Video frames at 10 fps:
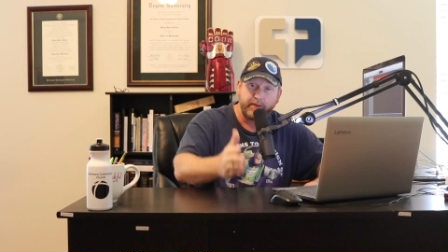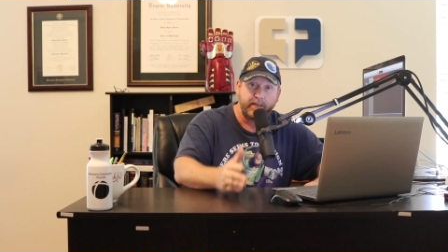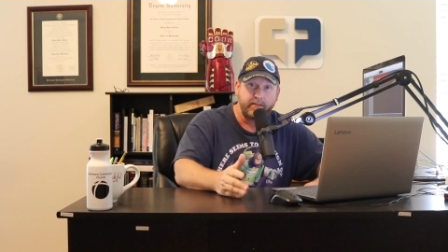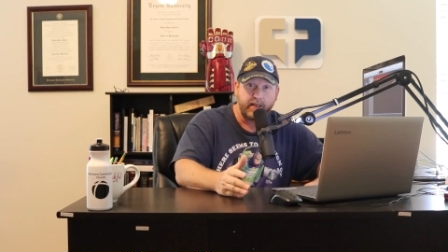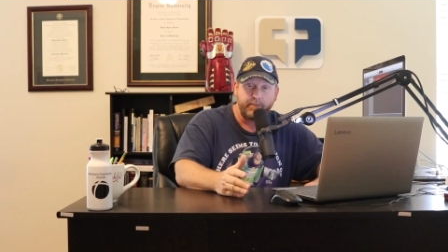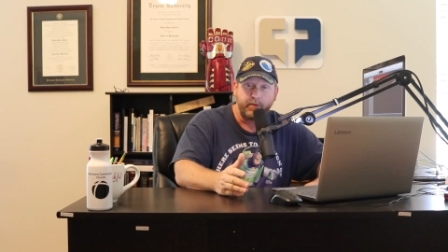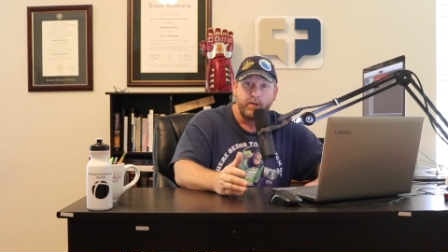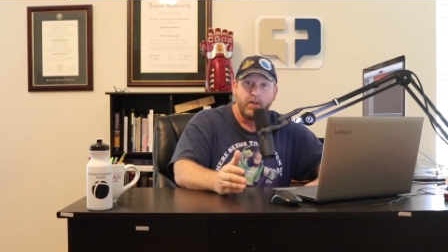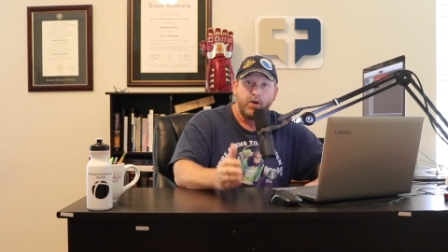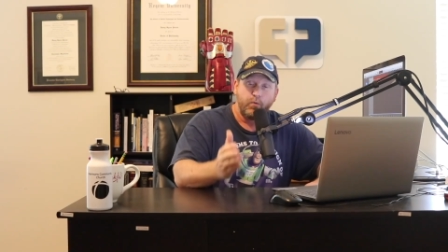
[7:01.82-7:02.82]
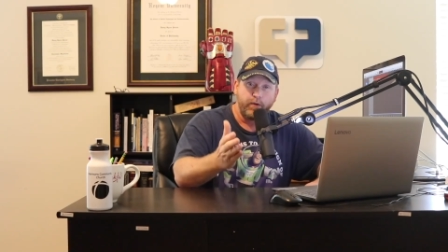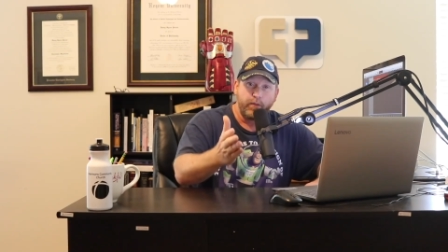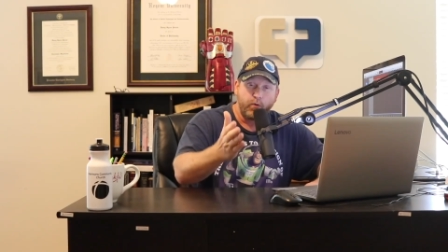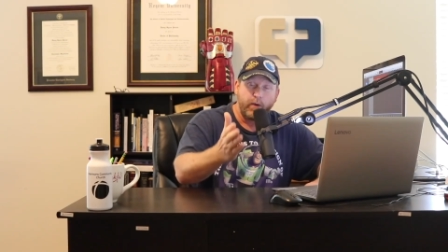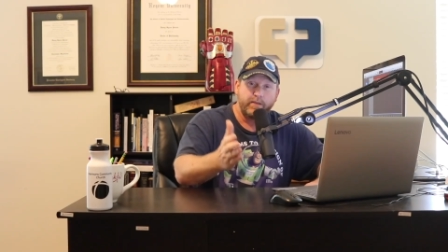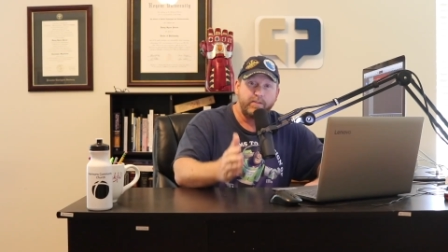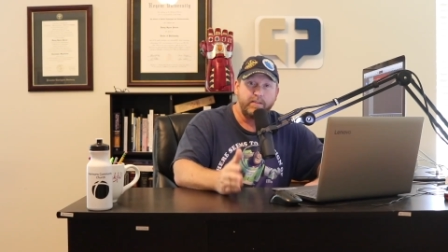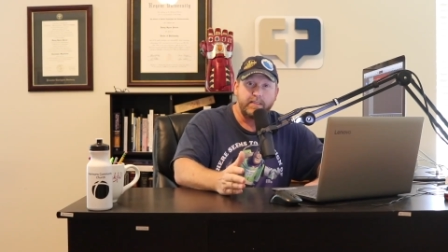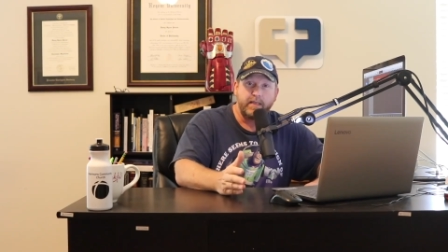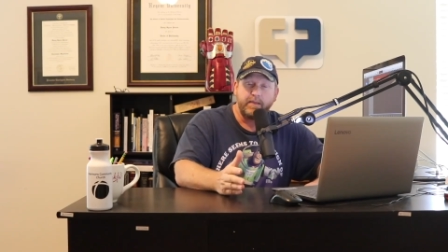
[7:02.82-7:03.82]
a, perfect example, one of the
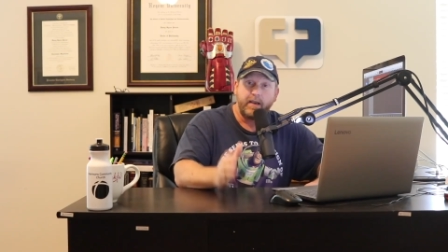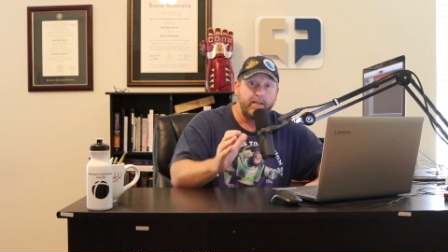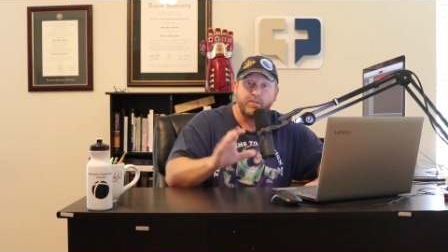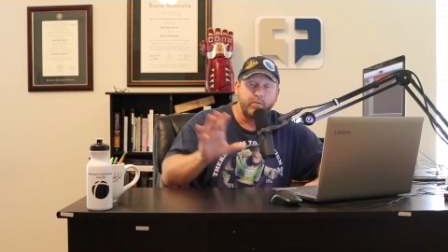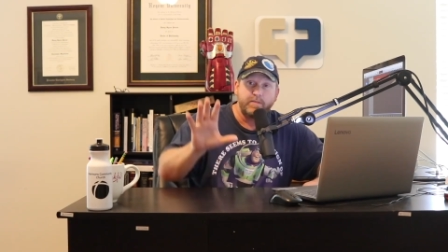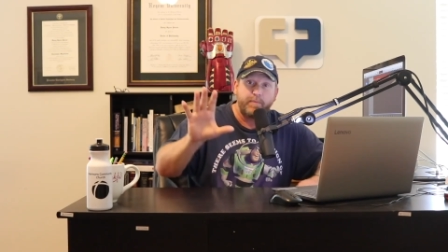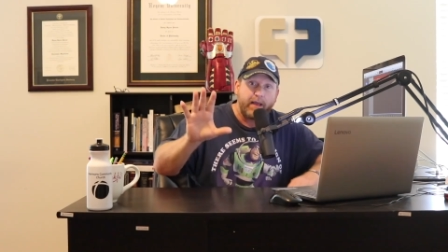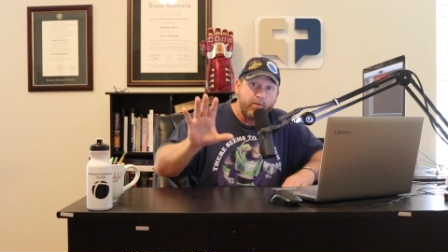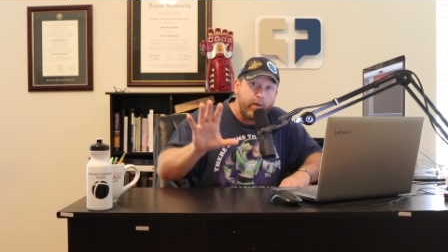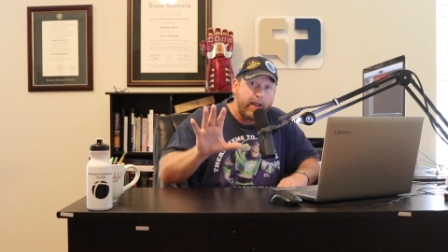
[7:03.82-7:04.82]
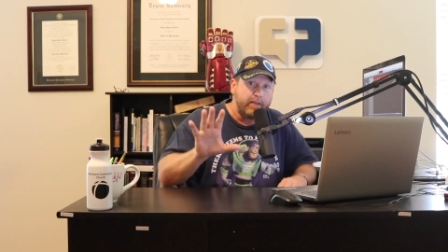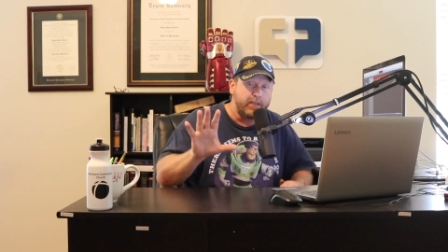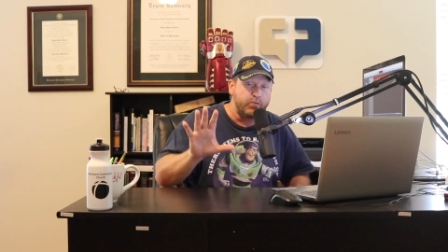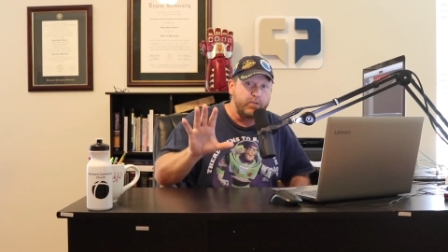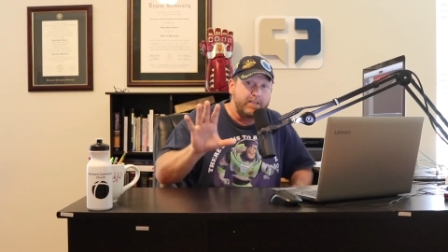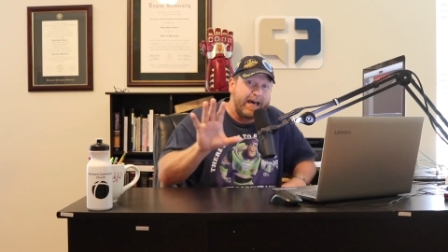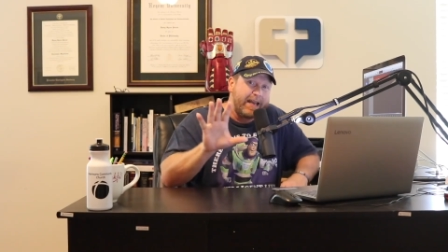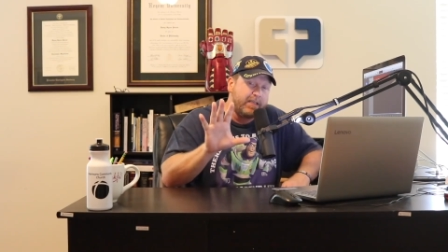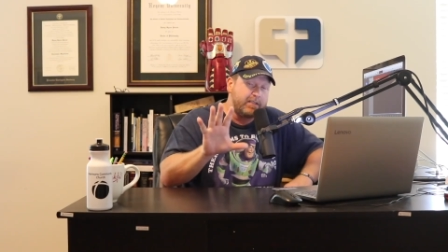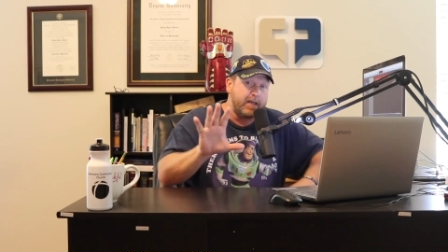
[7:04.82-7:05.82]
questions in there, and this was, by the way, this was
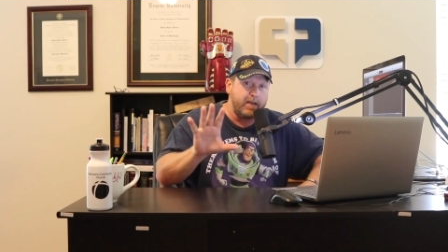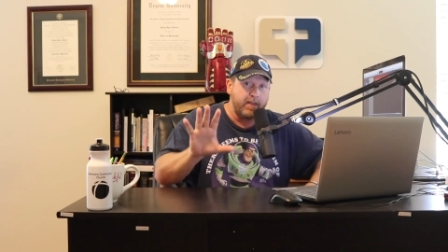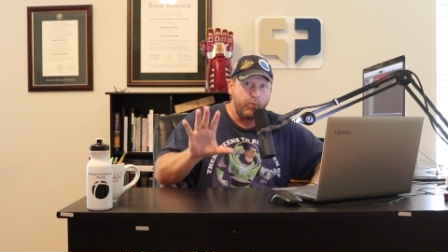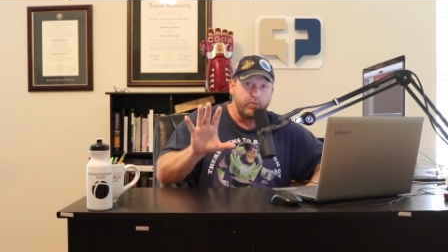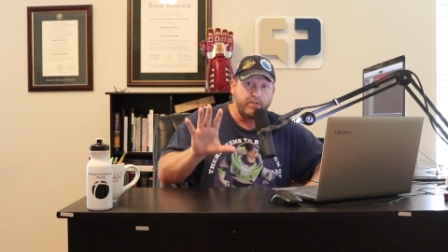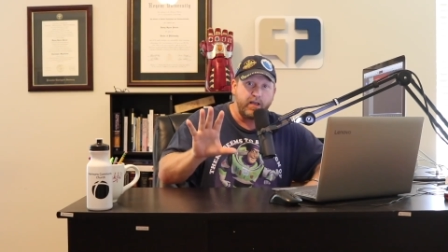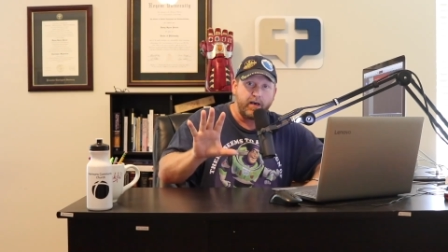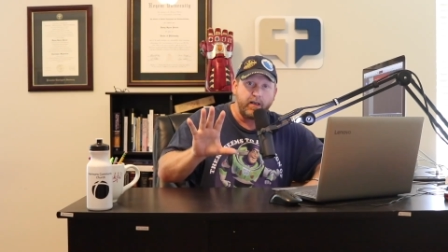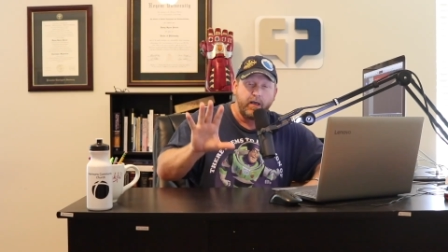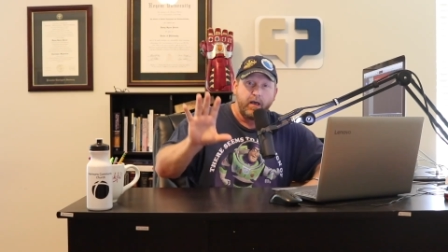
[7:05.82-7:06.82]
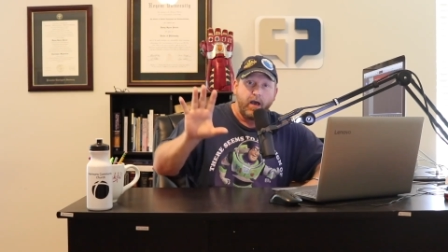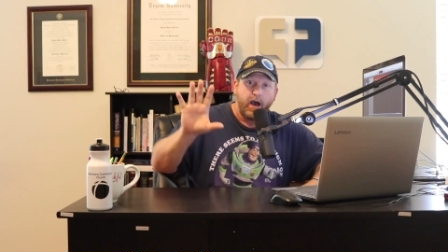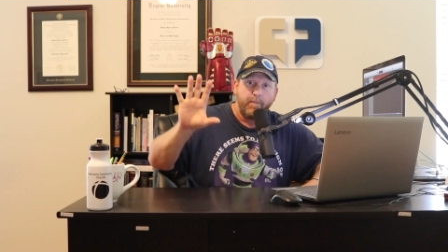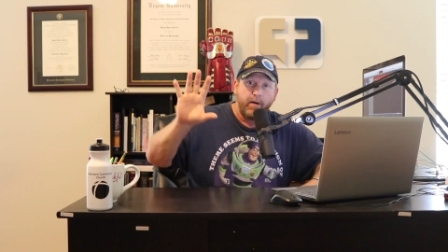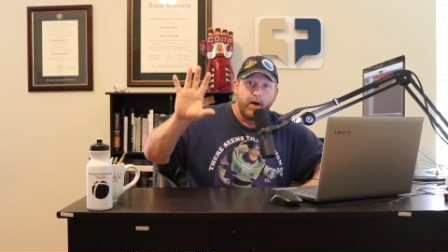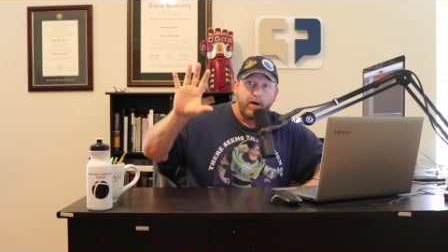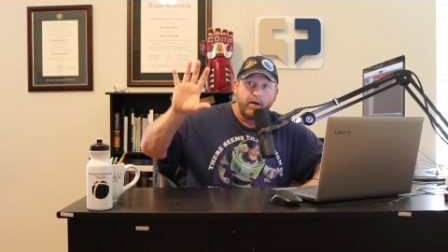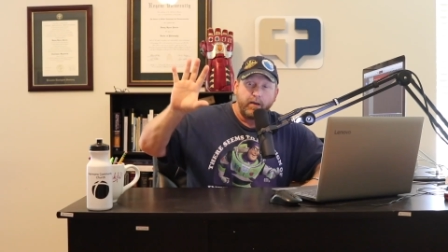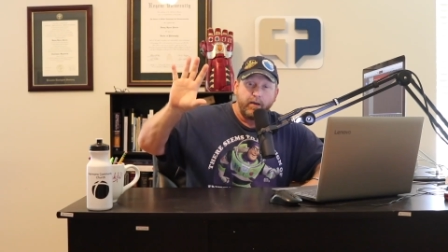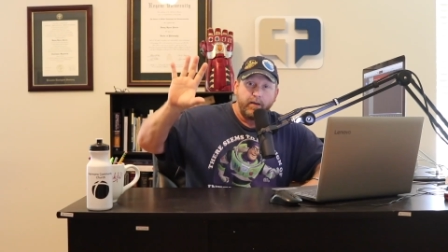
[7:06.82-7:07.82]
not a study that was done
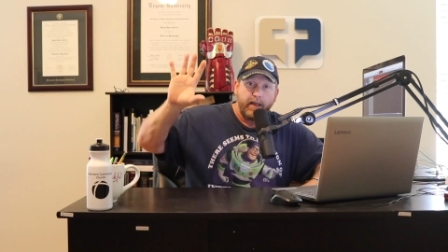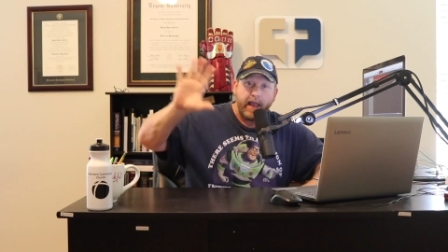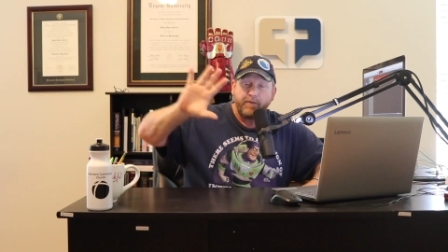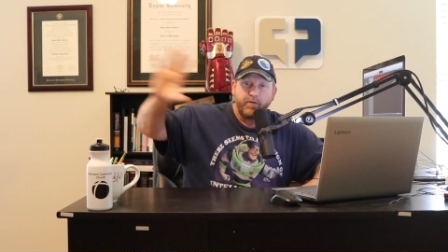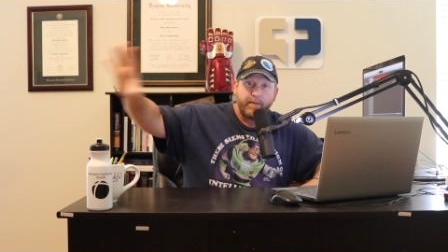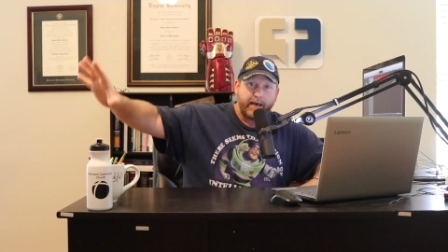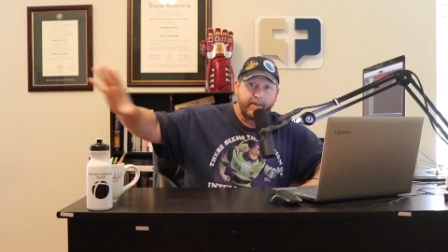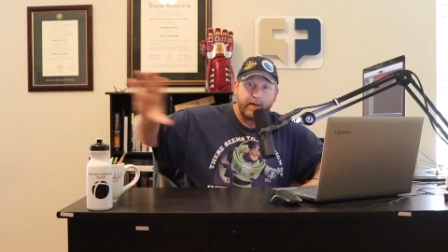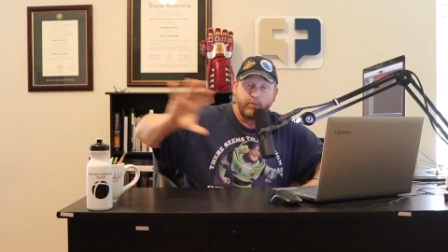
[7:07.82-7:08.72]
among everybody.